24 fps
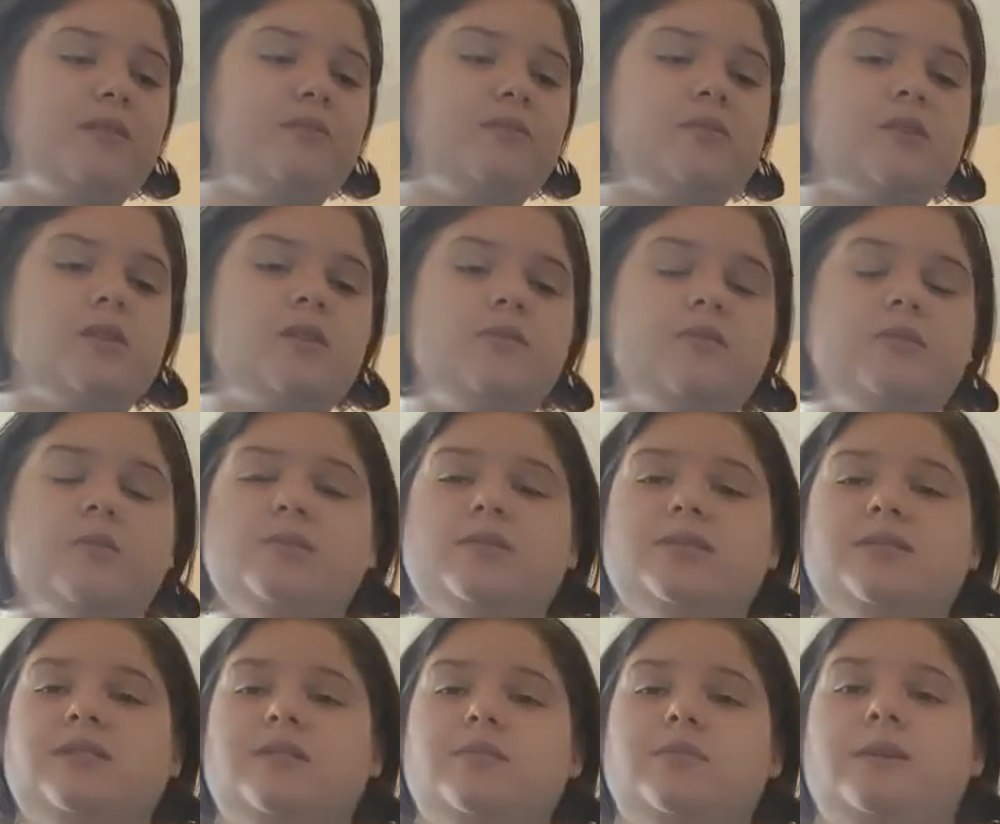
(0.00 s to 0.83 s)
So if you
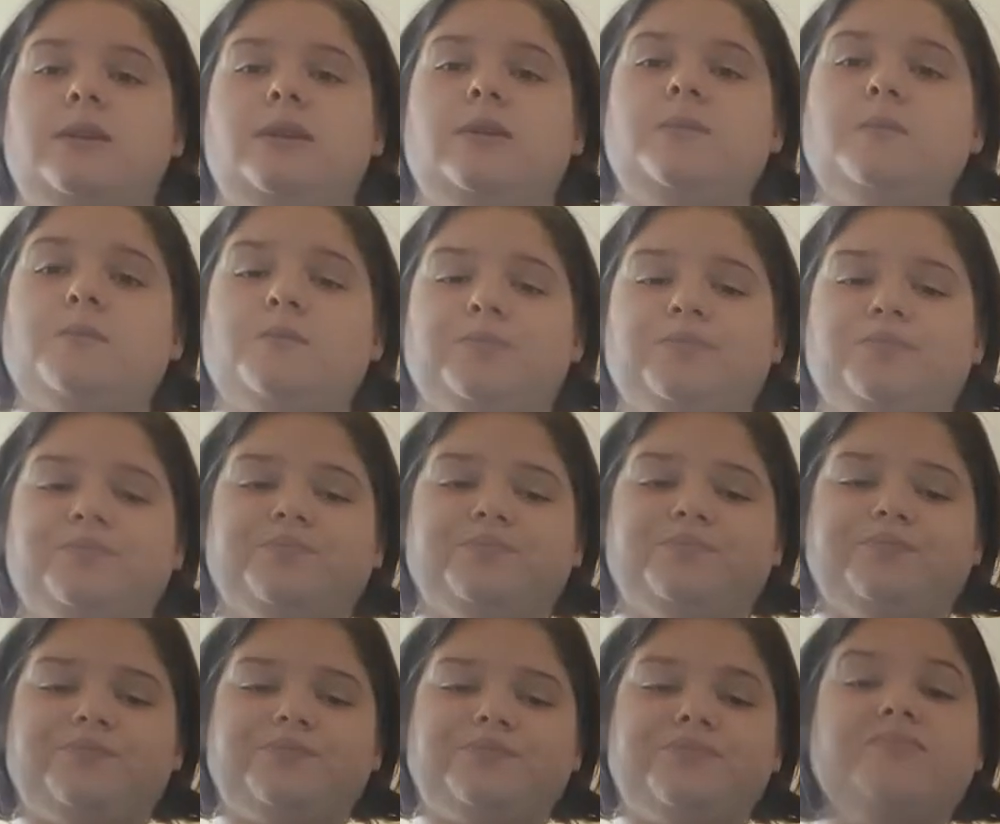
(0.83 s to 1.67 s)
want to see me
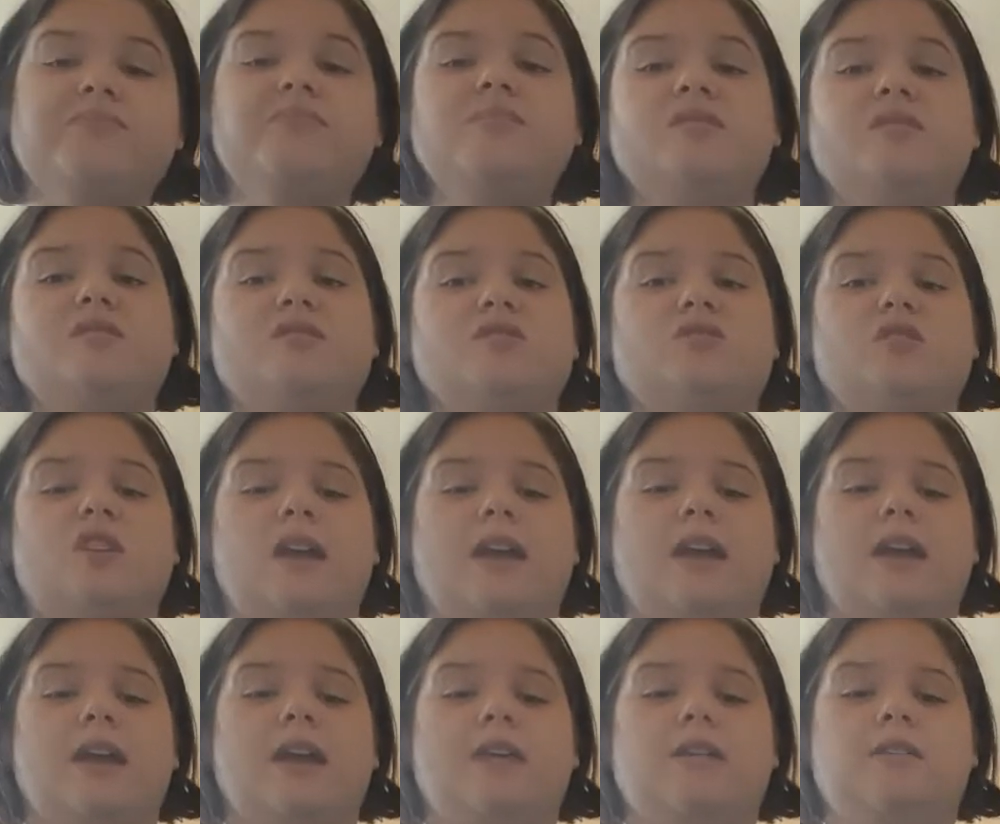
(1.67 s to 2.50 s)

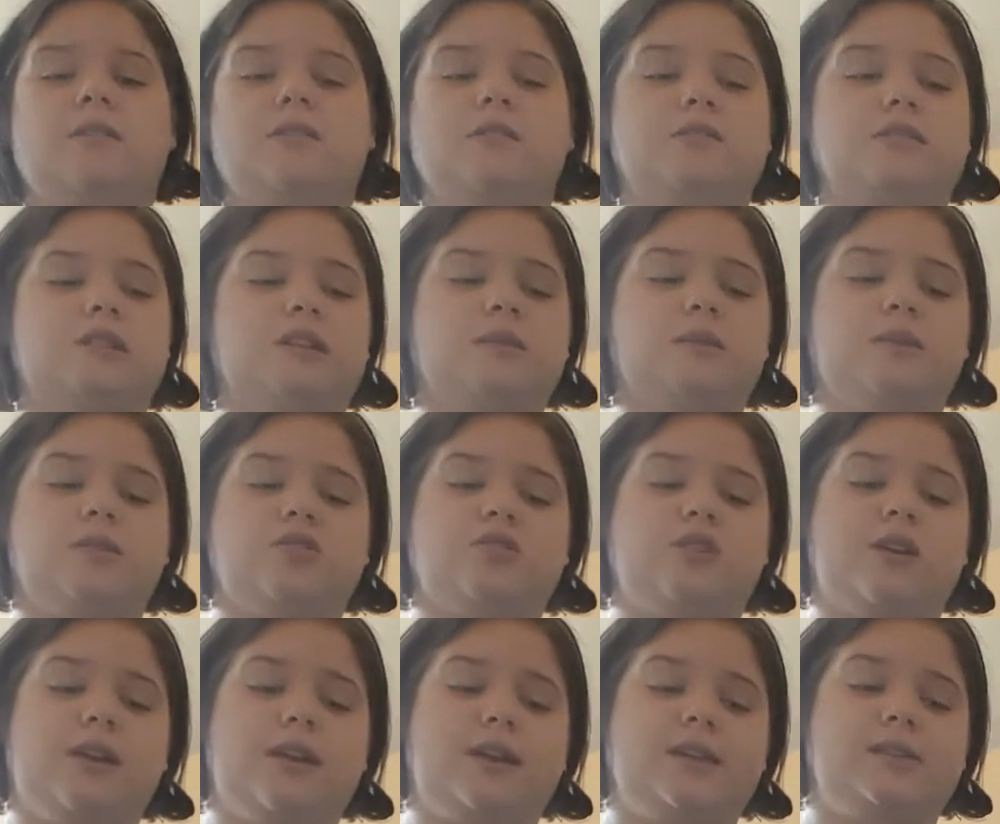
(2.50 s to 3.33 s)
try again, this time I'll
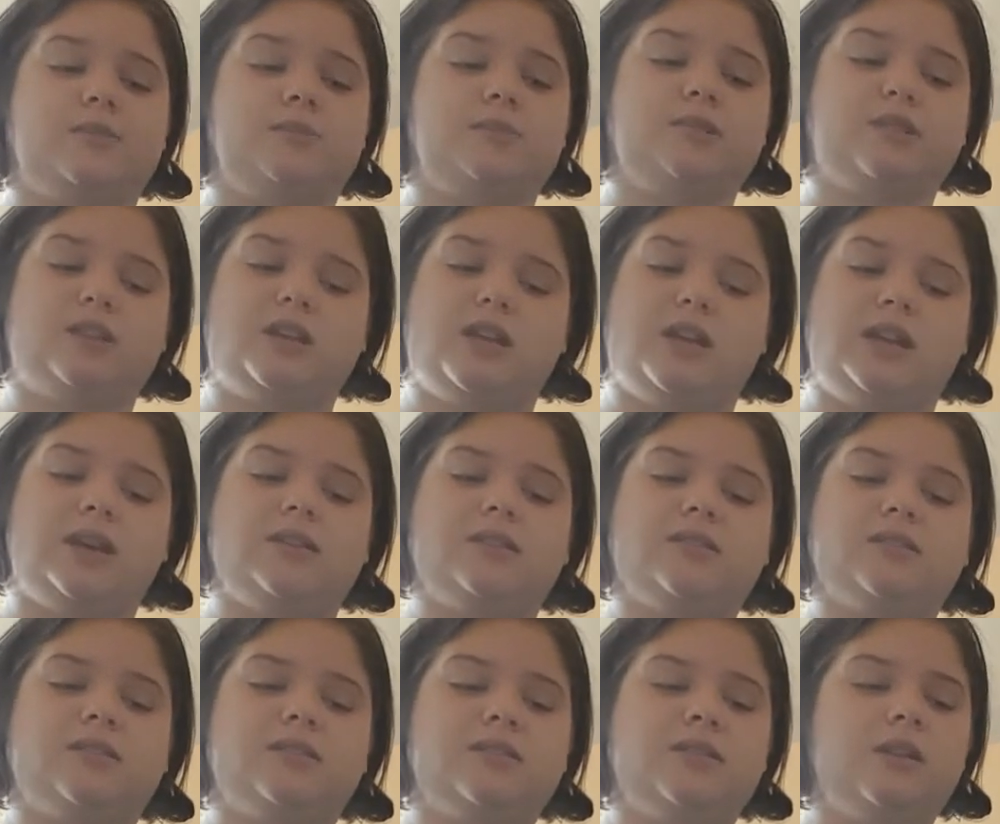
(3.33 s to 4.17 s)
try and get some
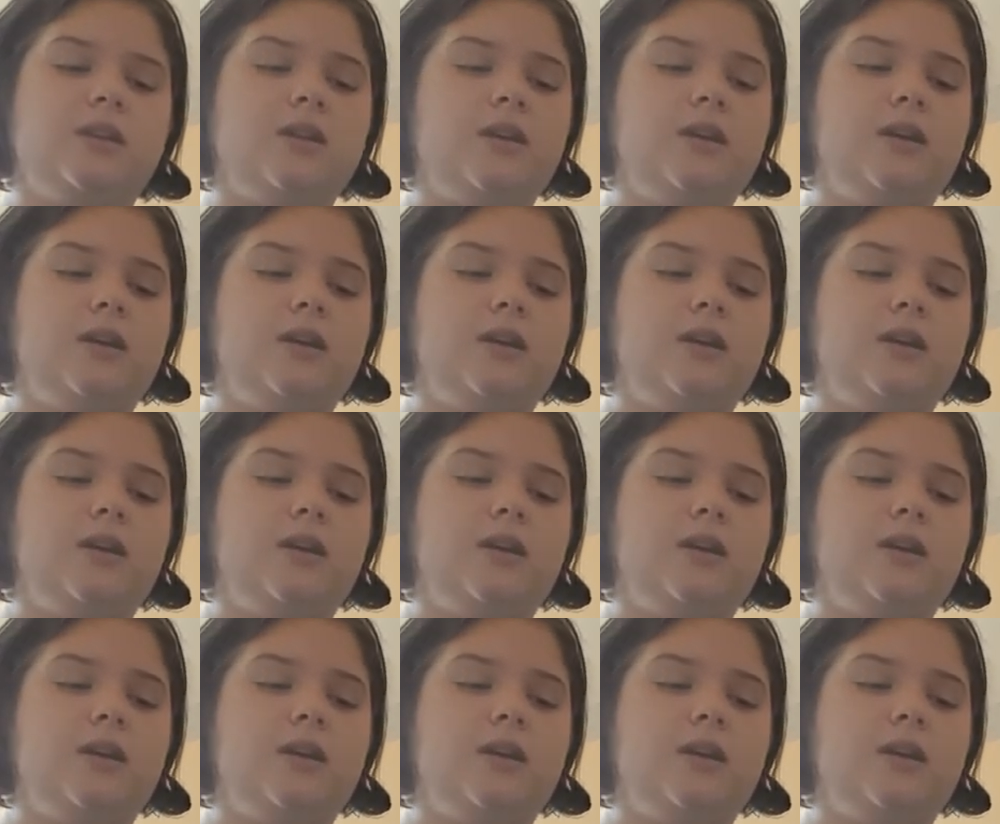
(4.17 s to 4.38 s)
sticks.